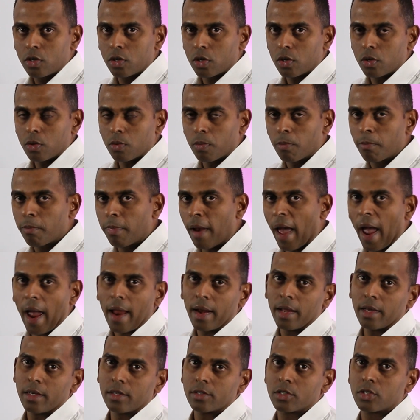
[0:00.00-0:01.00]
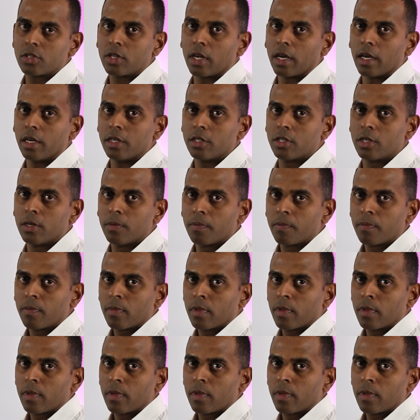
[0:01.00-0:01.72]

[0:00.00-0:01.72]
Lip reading: to planning stage.